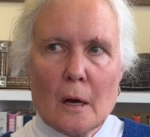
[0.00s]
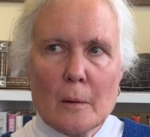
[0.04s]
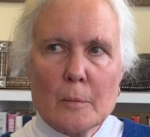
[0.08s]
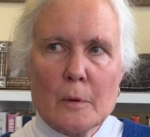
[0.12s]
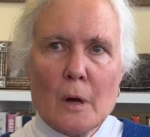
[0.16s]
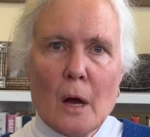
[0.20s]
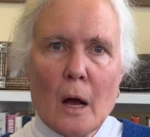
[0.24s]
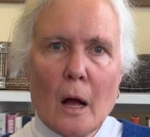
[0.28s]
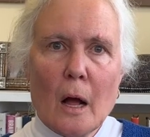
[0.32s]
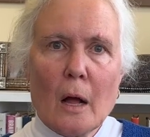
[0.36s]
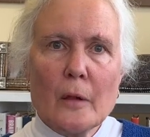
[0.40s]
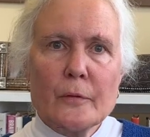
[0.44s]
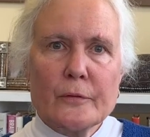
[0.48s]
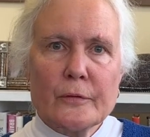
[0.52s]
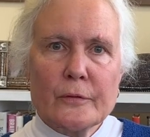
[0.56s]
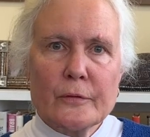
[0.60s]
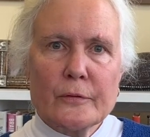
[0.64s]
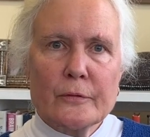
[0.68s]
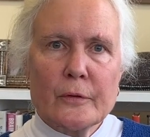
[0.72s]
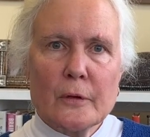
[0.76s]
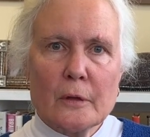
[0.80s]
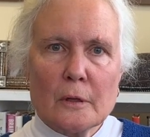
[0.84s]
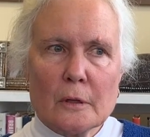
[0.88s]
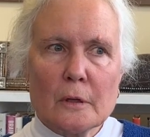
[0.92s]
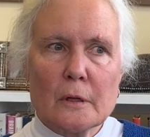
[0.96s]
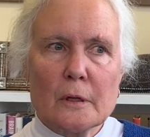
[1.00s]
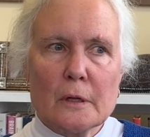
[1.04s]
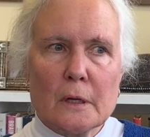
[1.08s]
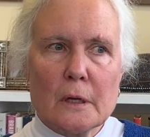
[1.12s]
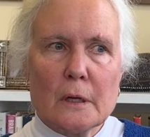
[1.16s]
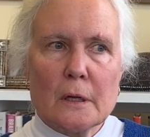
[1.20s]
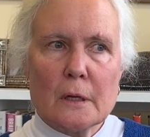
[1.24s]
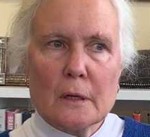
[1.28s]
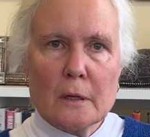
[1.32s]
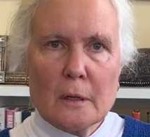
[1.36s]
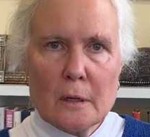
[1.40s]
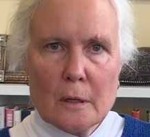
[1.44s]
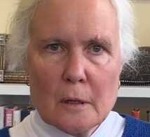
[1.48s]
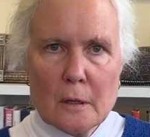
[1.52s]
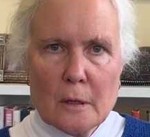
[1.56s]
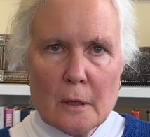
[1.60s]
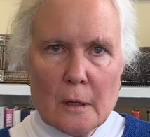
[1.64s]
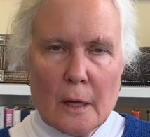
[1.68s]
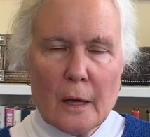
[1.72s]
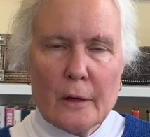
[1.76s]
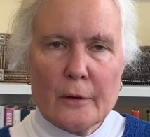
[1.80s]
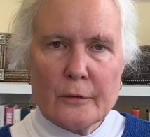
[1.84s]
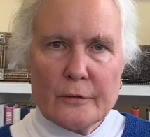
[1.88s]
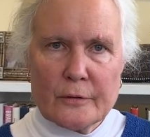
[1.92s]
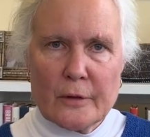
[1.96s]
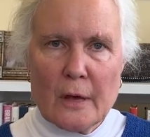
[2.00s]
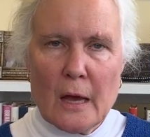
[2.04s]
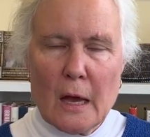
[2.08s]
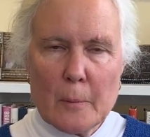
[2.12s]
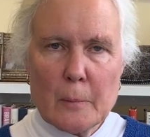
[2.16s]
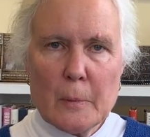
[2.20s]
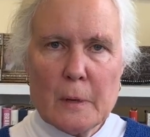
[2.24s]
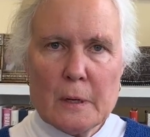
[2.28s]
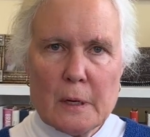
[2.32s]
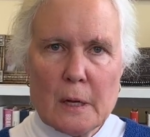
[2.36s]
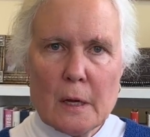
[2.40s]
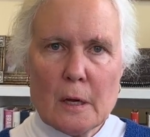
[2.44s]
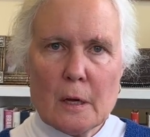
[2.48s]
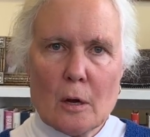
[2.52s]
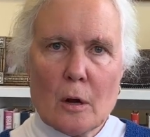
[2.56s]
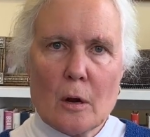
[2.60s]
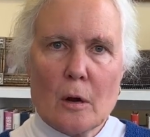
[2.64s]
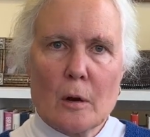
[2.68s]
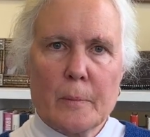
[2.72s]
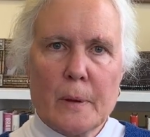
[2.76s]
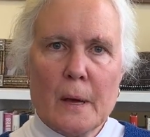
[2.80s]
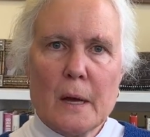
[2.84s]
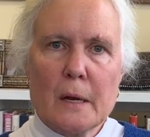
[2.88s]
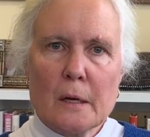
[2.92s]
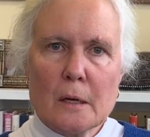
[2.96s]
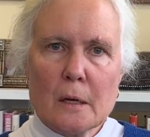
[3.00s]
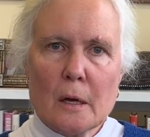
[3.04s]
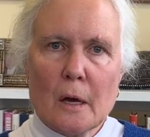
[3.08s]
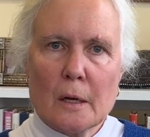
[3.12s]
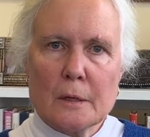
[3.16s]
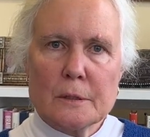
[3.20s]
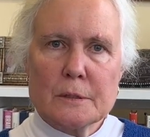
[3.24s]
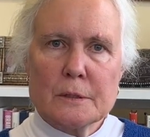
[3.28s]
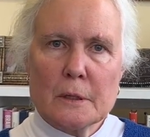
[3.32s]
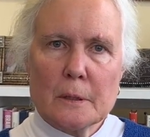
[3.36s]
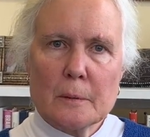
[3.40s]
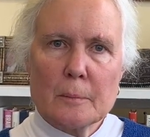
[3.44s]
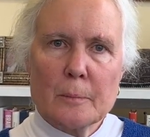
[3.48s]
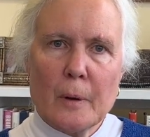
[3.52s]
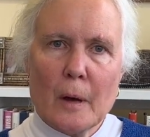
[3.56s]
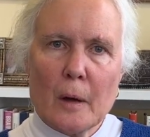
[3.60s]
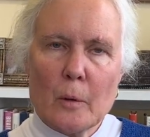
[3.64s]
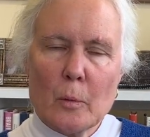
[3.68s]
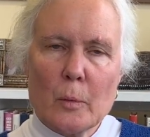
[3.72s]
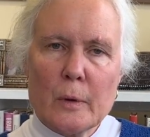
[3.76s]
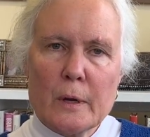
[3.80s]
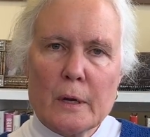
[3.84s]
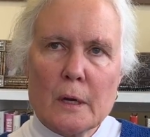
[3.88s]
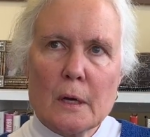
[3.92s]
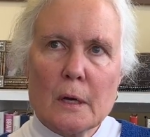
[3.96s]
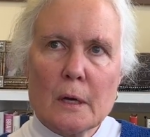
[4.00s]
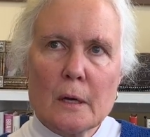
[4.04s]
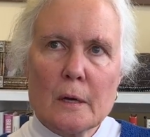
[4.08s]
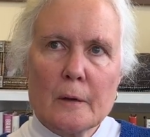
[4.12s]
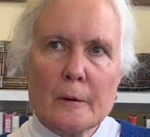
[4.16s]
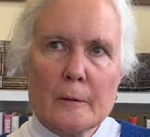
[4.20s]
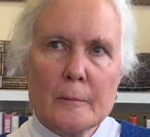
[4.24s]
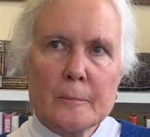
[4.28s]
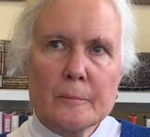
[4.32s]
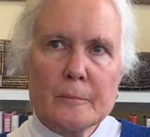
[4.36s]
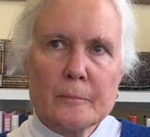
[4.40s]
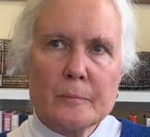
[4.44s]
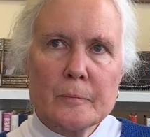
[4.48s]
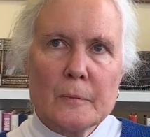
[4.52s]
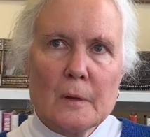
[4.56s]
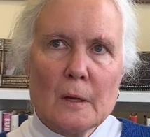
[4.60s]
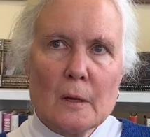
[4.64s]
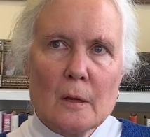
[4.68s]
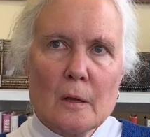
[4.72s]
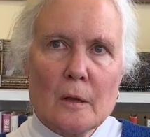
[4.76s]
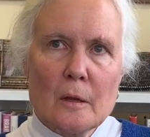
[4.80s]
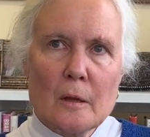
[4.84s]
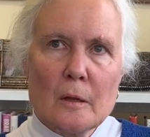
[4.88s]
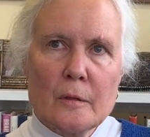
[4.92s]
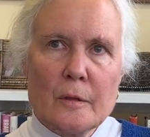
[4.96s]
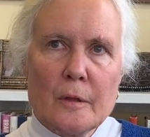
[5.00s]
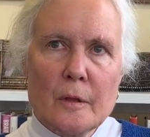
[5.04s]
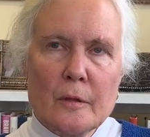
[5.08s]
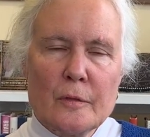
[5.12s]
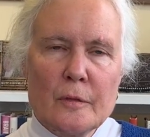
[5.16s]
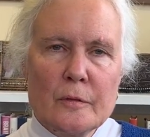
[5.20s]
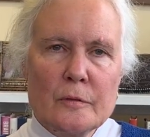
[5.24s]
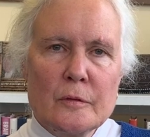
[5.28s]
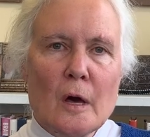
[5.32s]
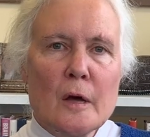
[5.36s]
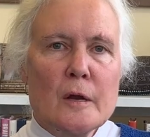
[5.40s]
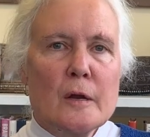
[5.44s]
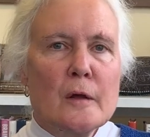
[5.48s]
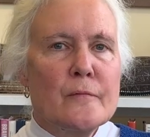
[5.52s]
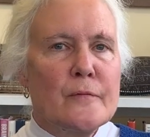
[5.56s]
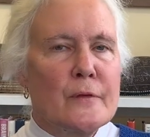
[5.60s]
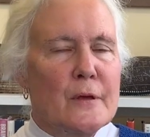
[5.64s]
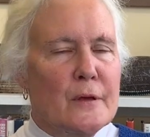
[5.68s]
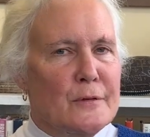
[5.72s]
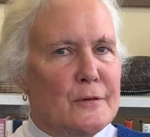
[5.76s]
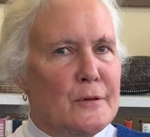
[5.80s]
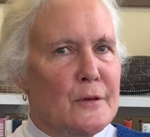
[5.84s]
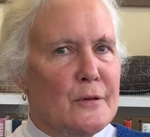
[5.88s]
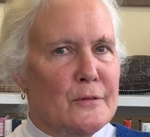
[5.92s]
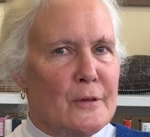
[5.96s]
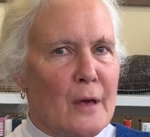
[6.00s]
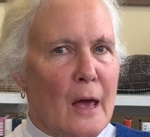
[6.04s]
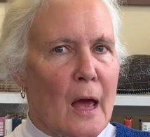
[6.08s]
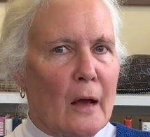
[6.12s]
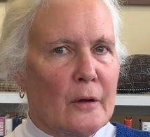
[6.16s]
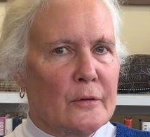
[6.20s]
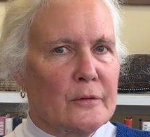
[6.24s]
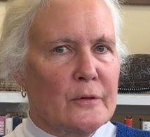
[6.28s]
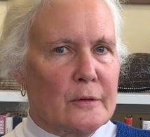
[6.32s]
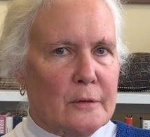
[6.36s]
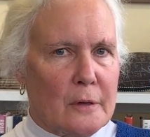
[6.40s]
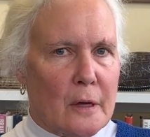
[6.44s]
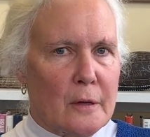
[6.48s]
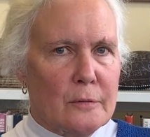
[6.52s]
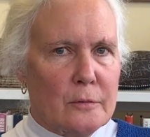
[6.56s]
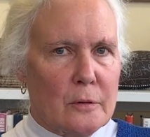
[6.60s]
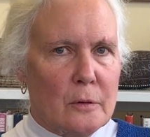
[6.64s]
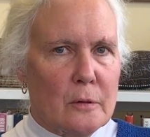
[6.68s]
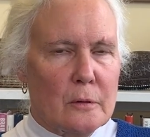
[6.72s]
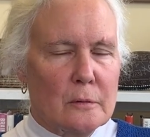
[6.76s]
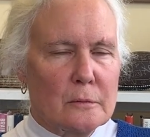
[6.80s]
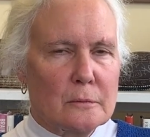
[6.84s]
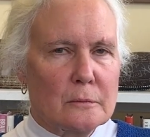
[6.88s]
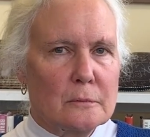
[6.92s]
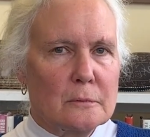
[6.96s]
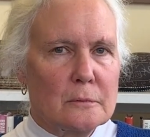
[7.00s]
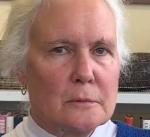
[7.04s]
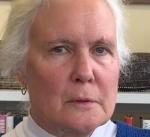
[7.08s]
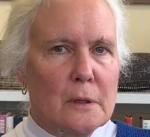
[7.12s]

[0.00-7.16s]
constantly examining our pedagogy. But we none of this is accidental.